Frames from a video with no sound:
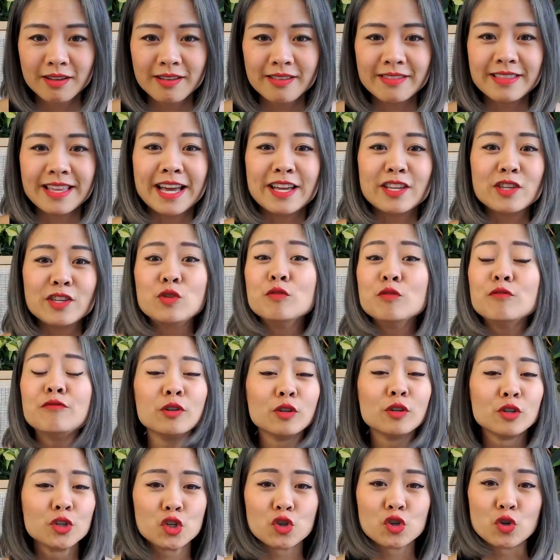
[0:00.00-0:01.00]
that you
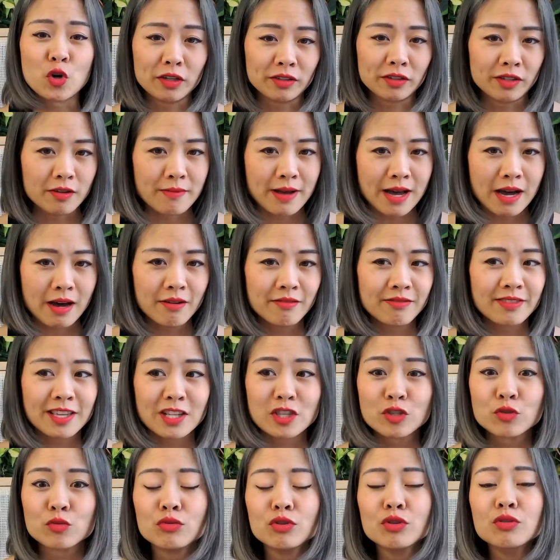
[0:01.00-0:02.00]
feel strongly about,
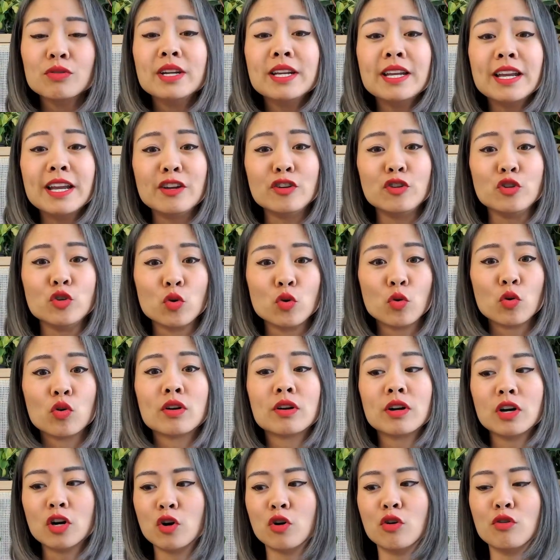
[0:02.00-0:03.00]
that's rooted in
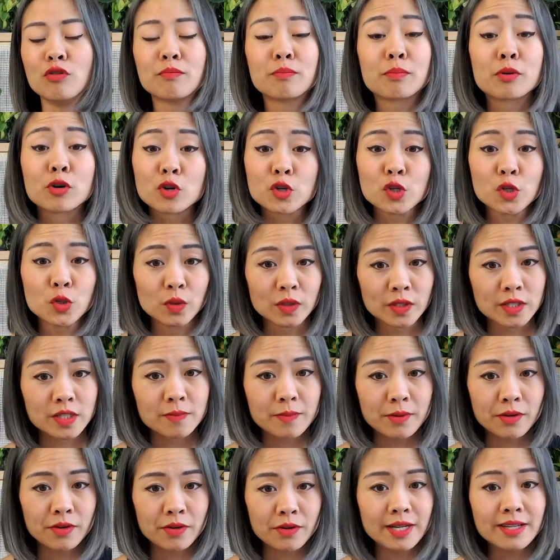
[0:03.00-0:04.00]
your own personal
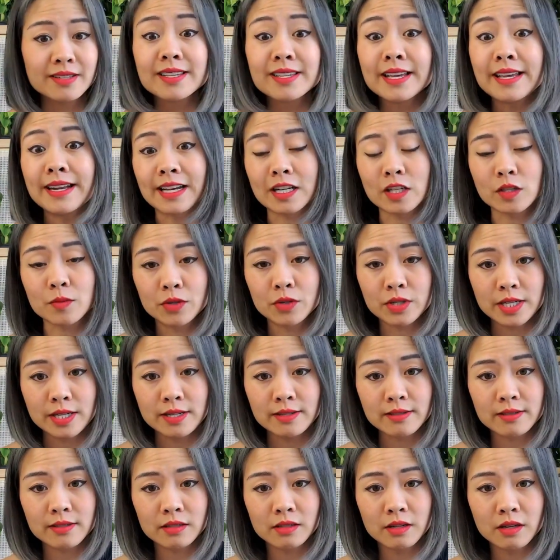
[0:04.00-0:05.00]
experience and
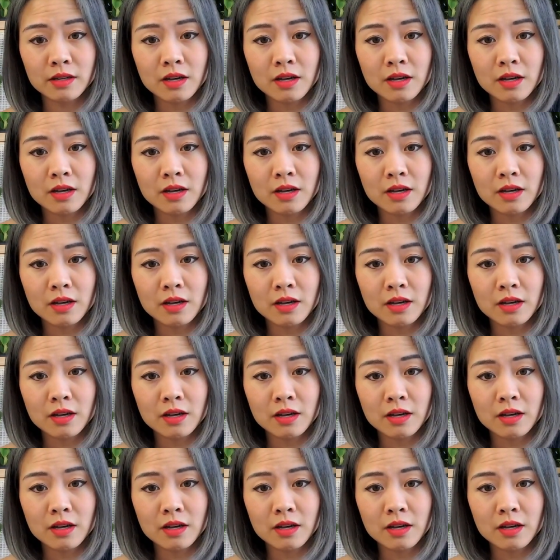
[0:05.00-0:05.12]
expertise.